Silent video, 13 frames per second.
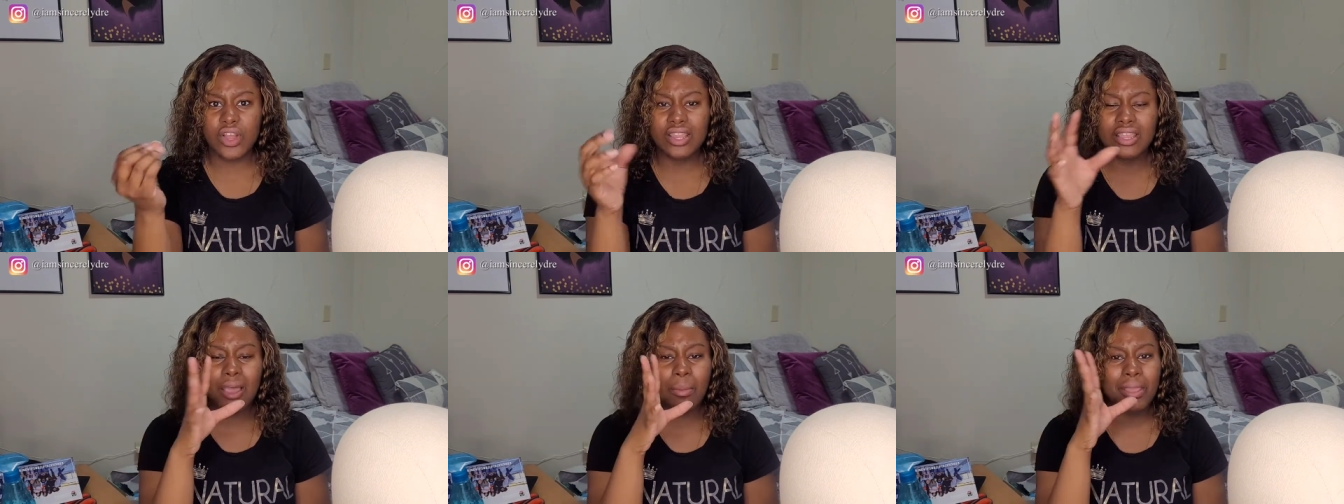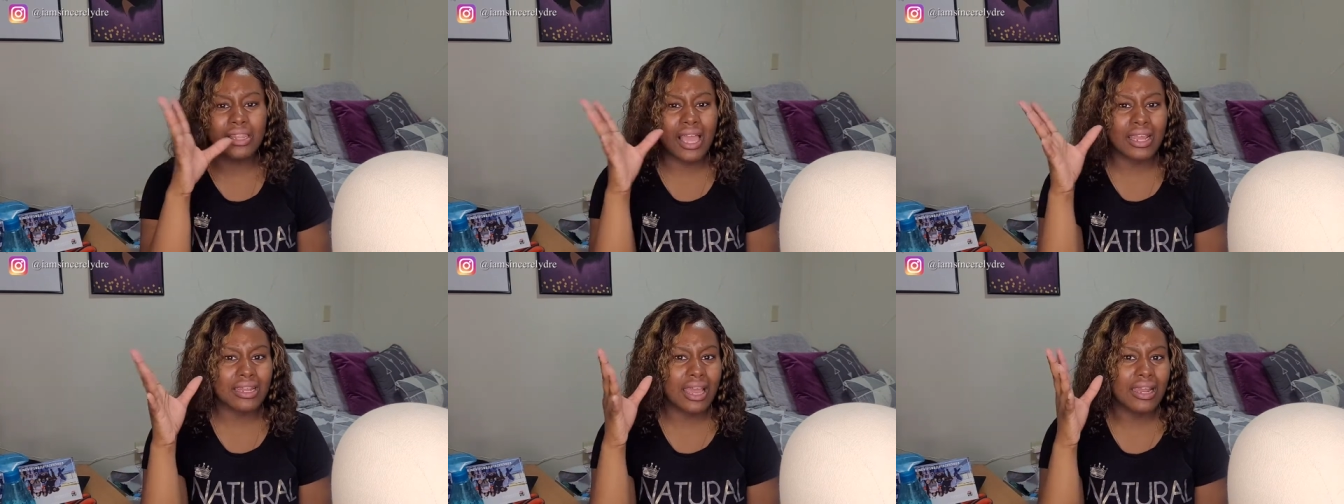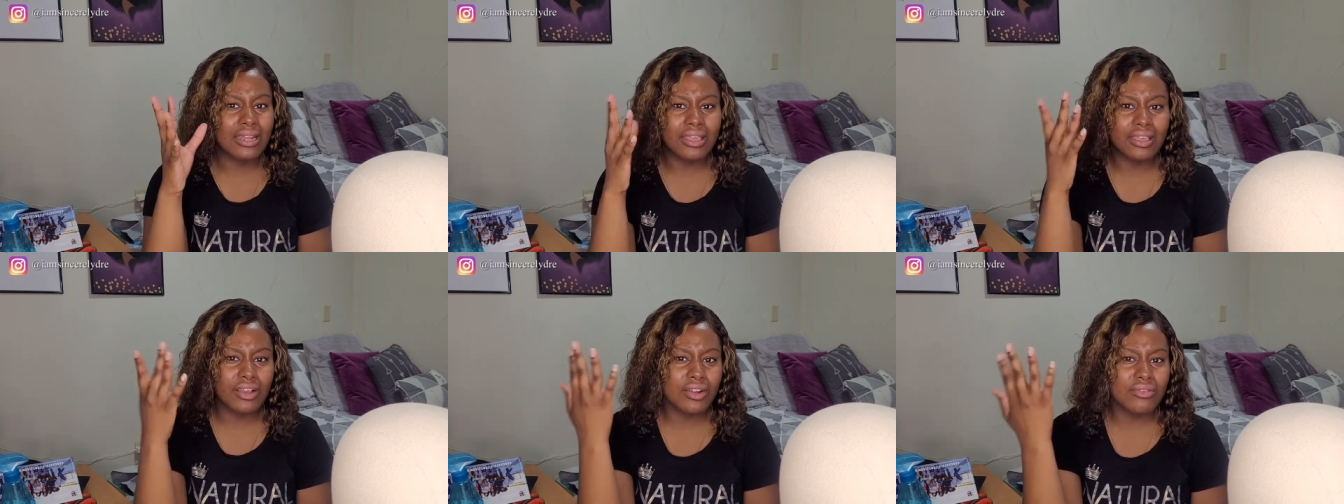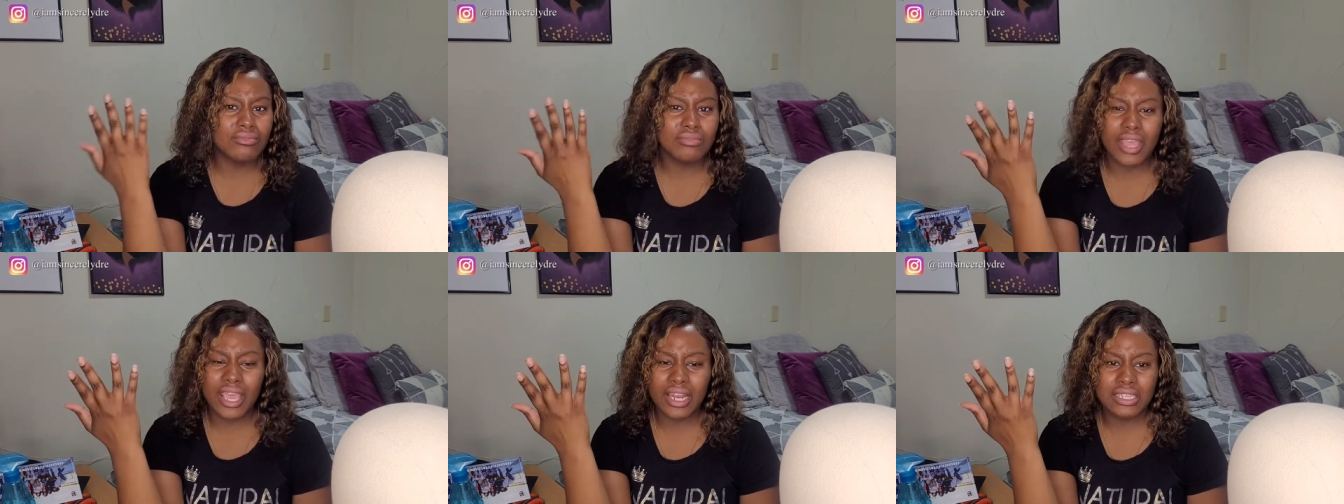I think I paid like 90 or
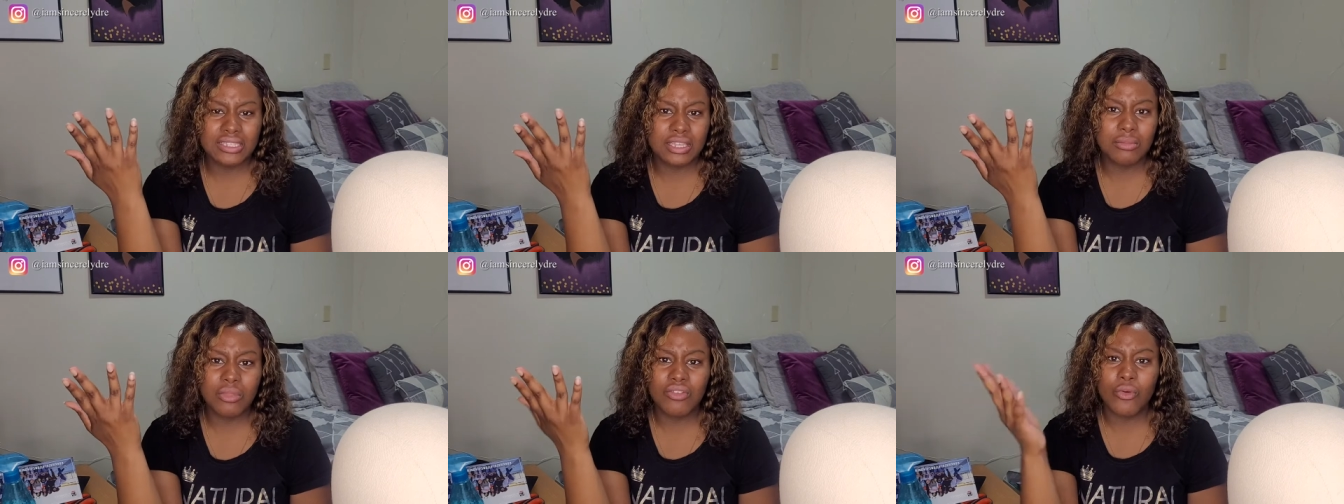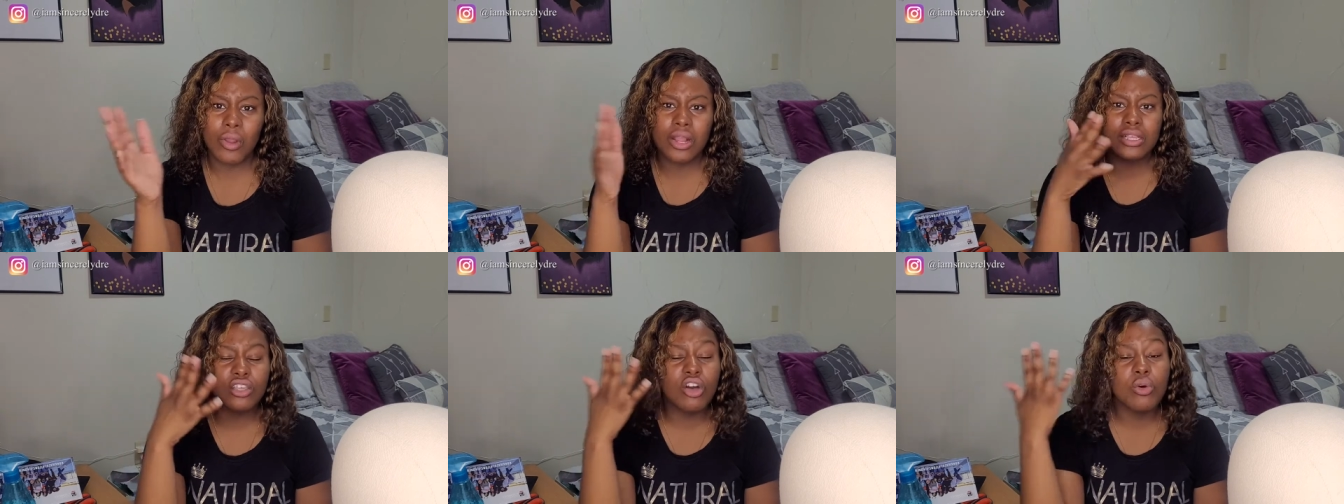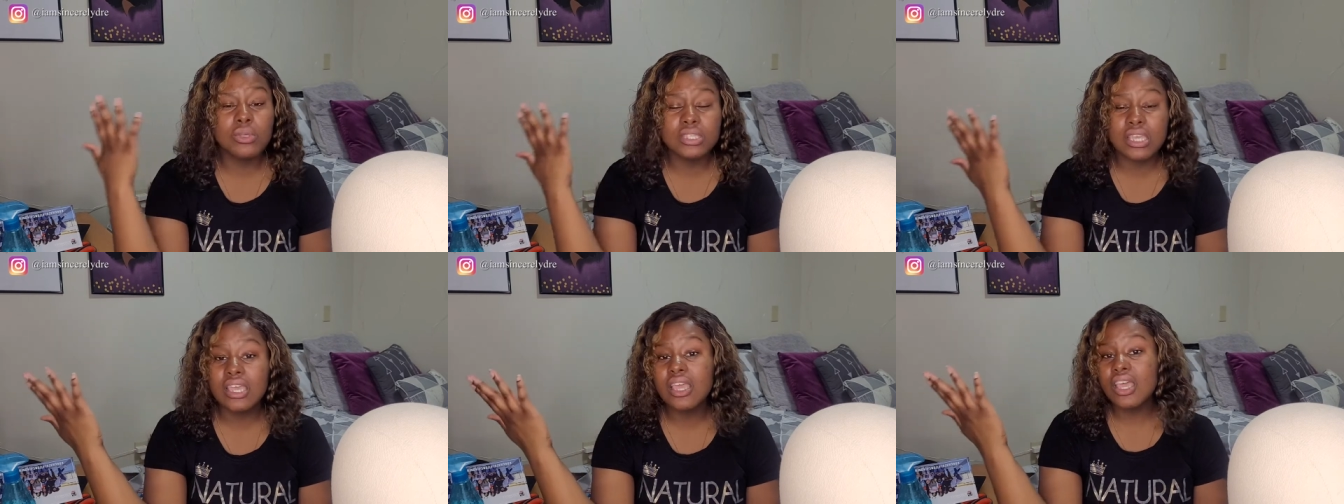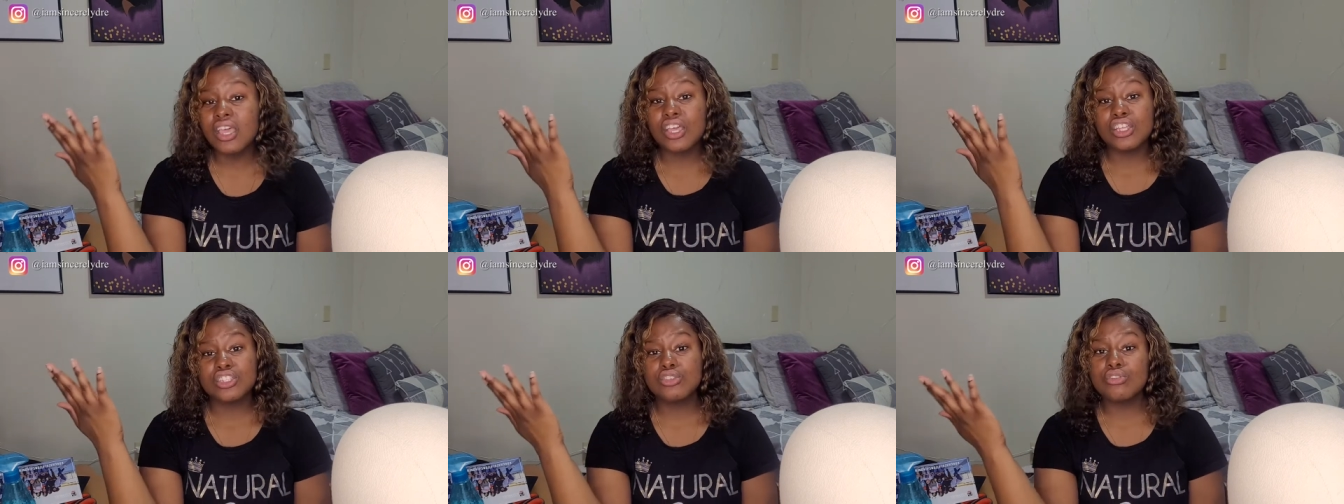80 something for it. So it wasn't
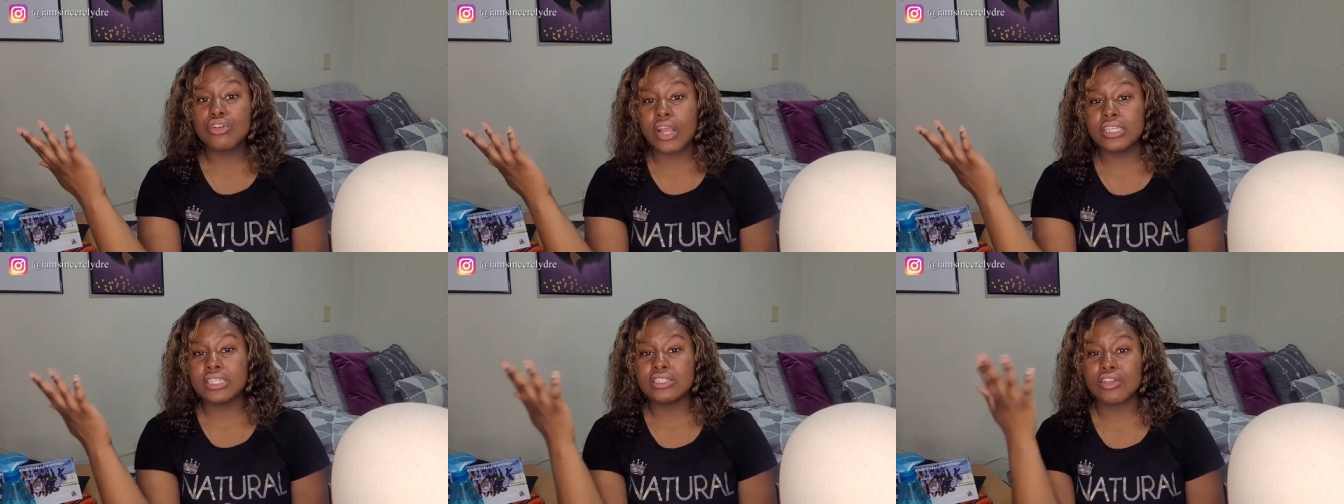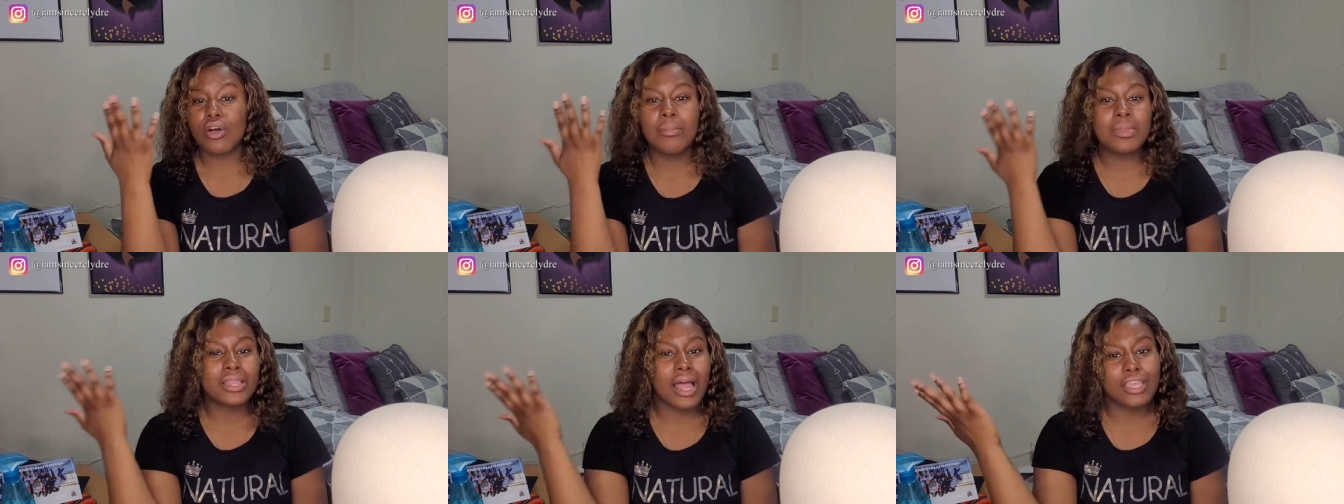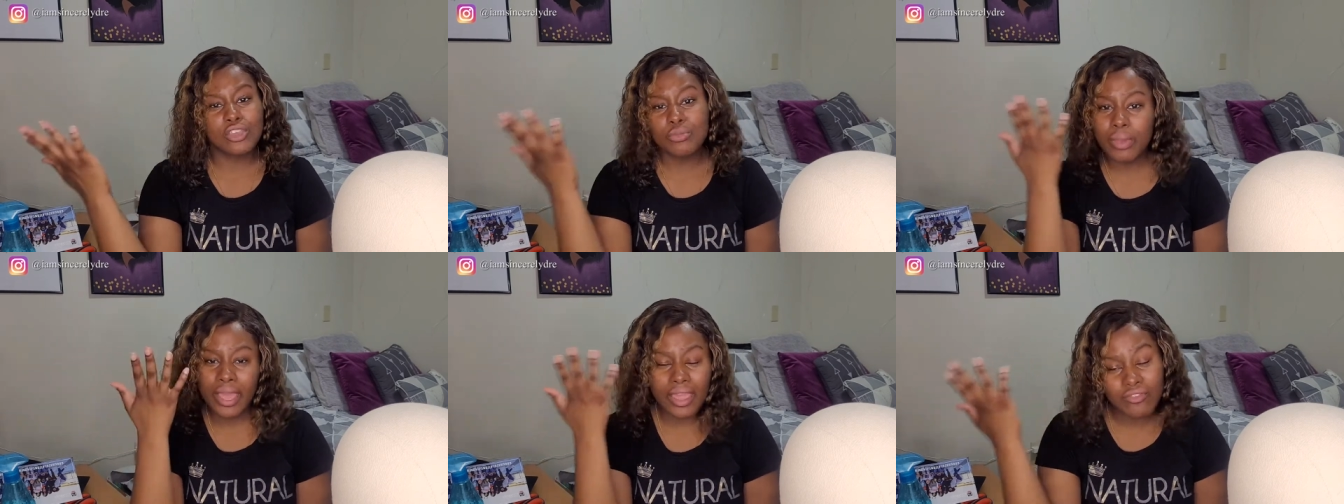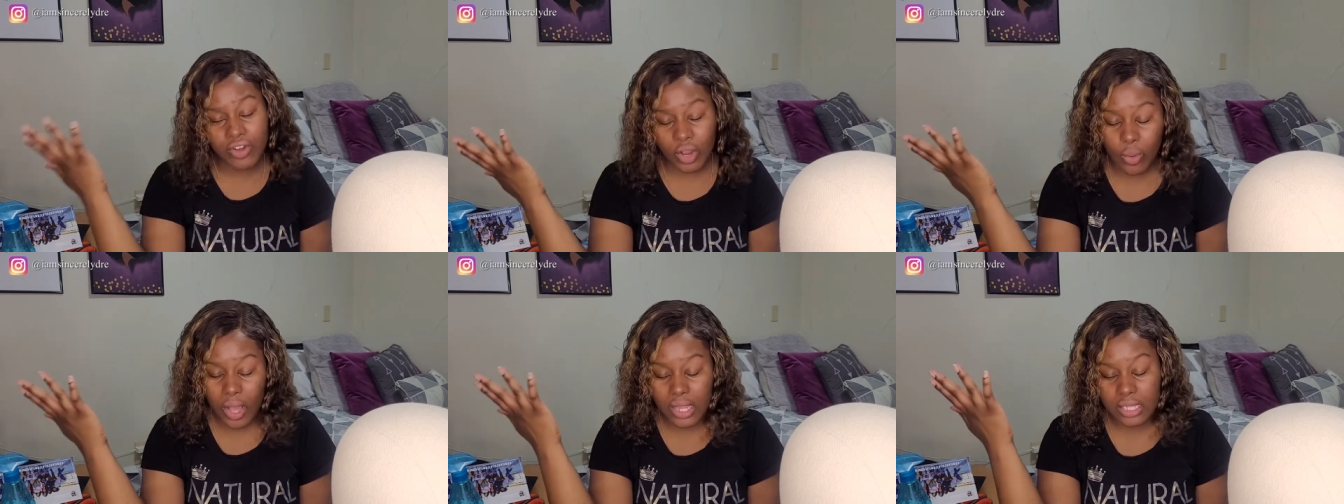too crazy. So I mean, like, you pay for
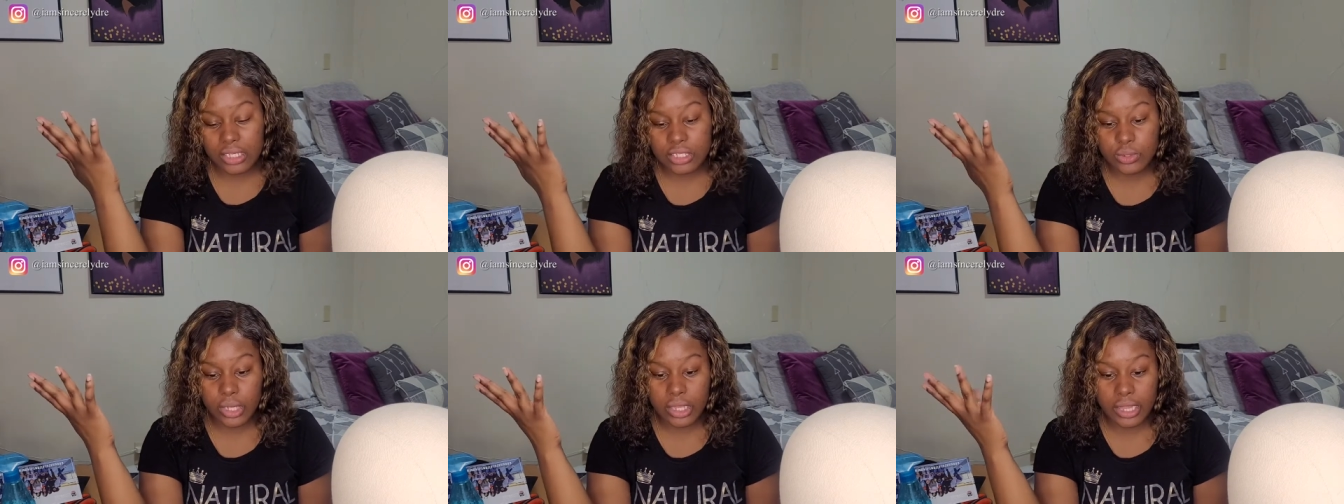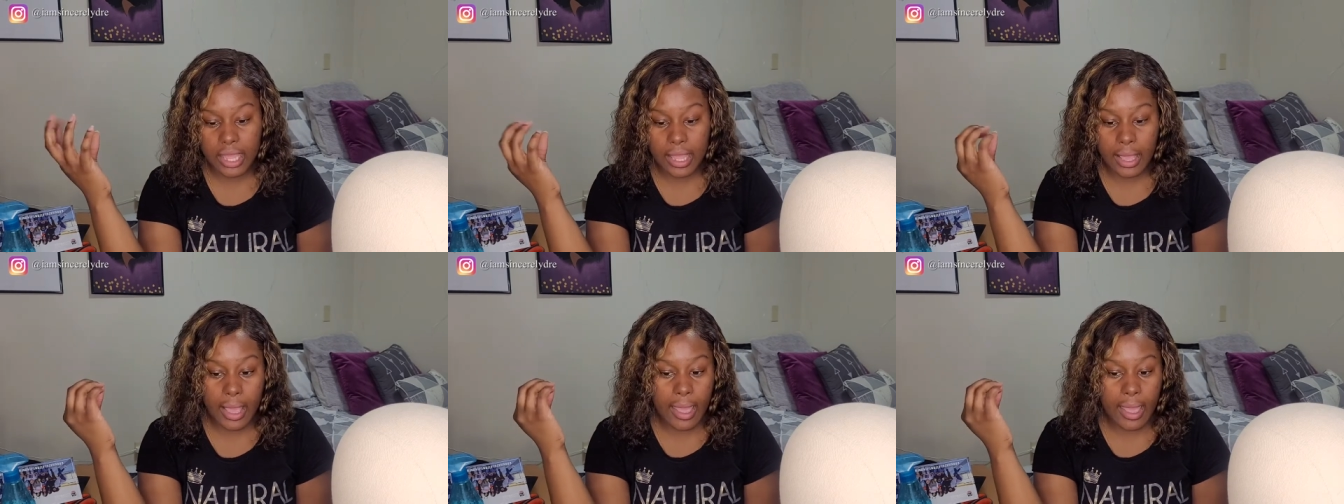quality sort of thing.